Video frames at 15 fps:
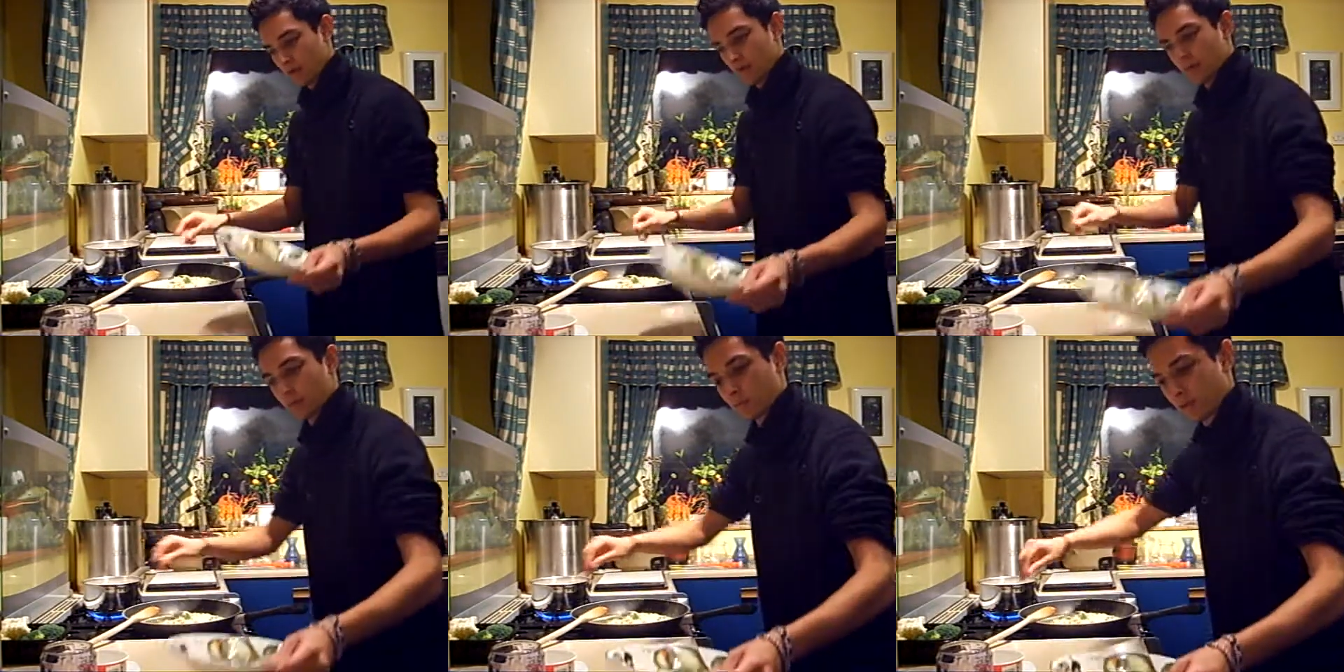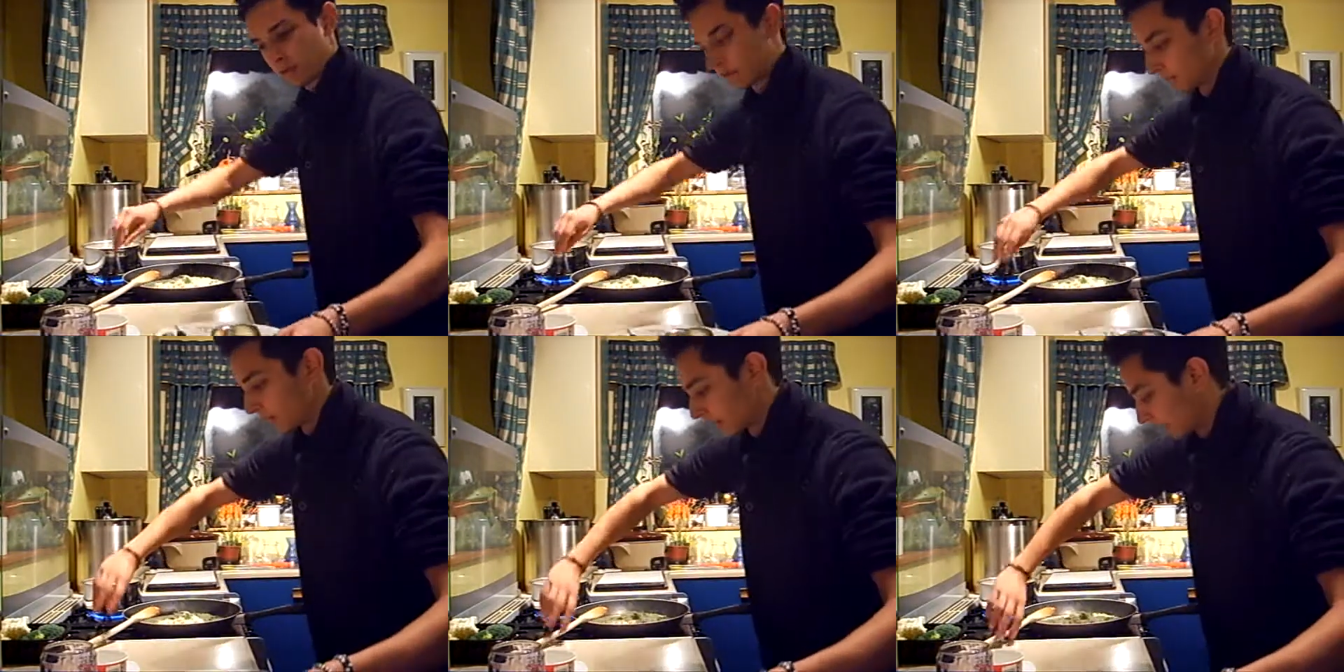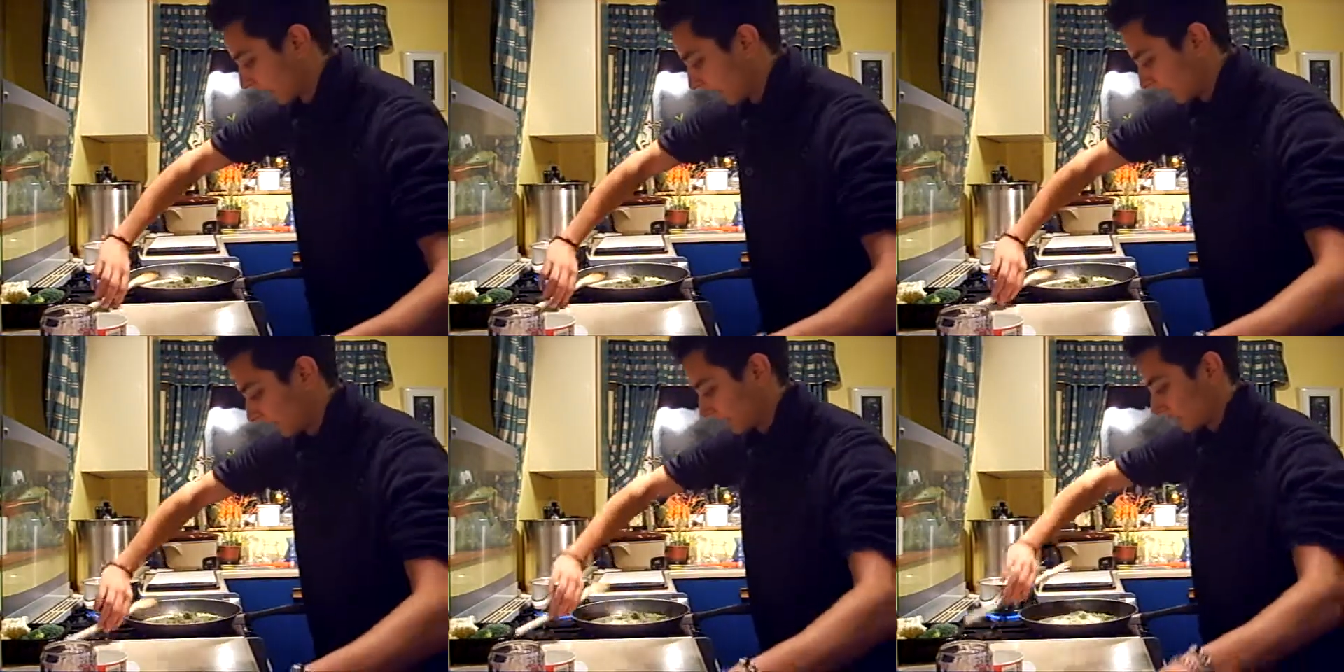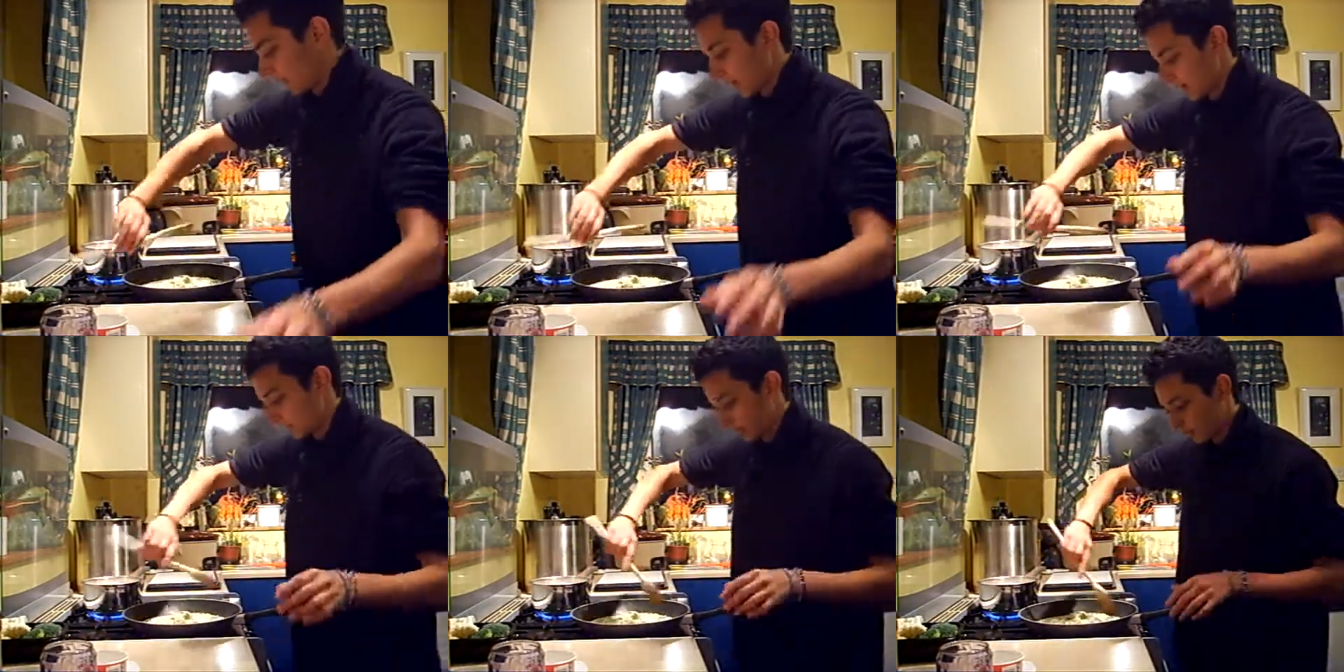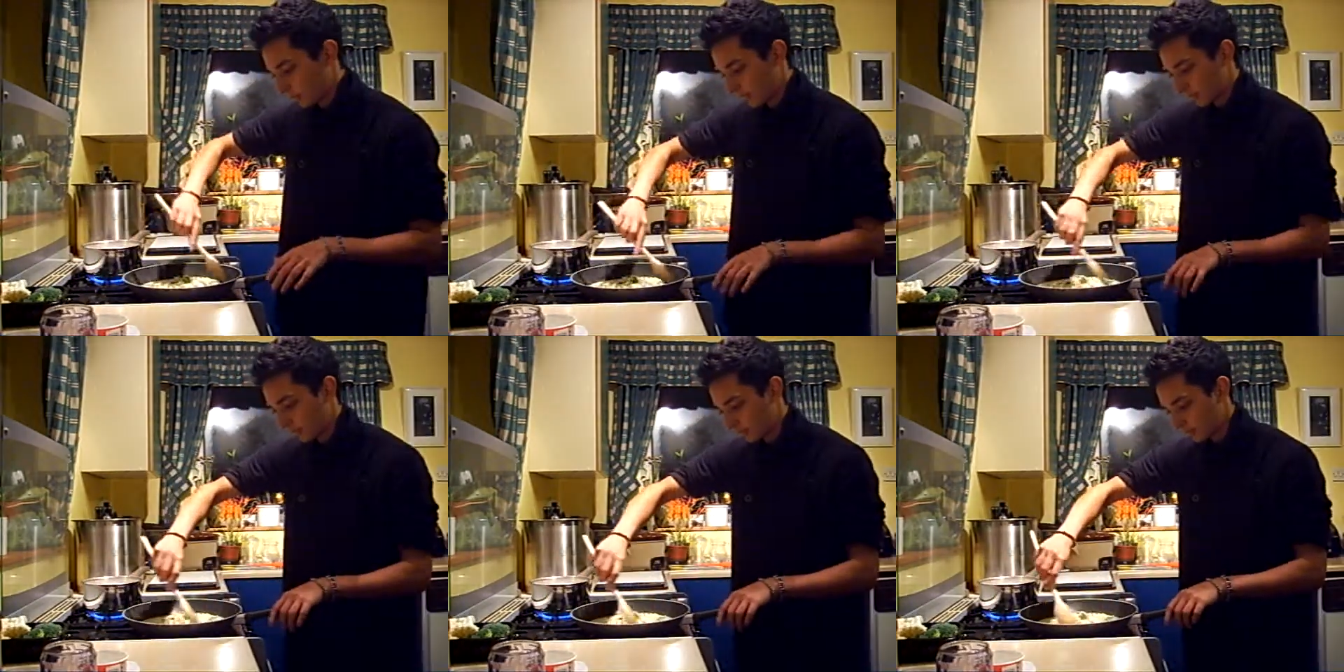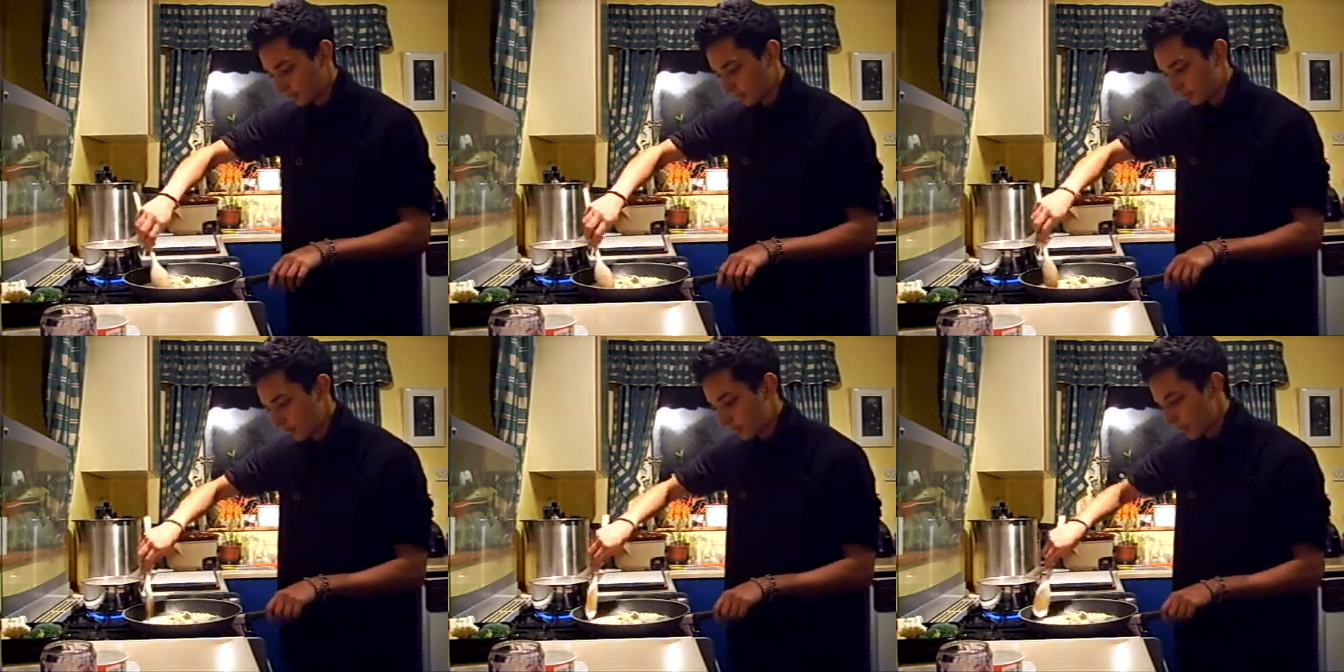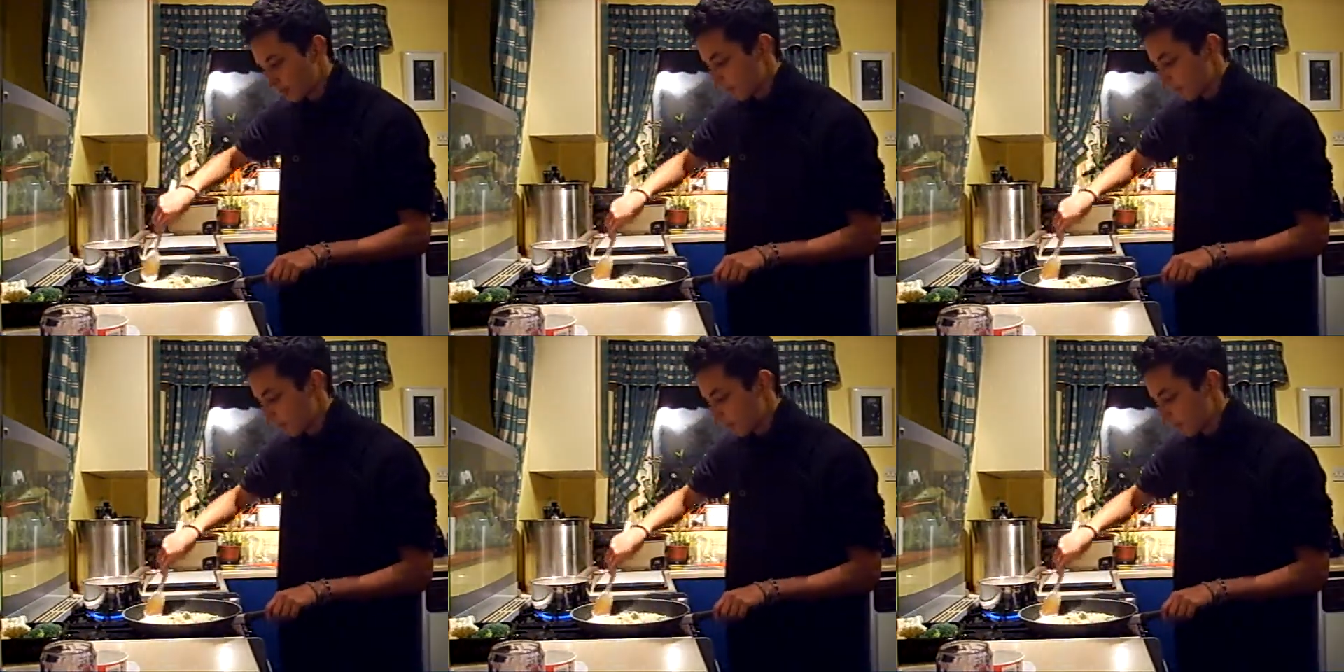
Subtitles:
And we need to mix that in fairly quickly because we want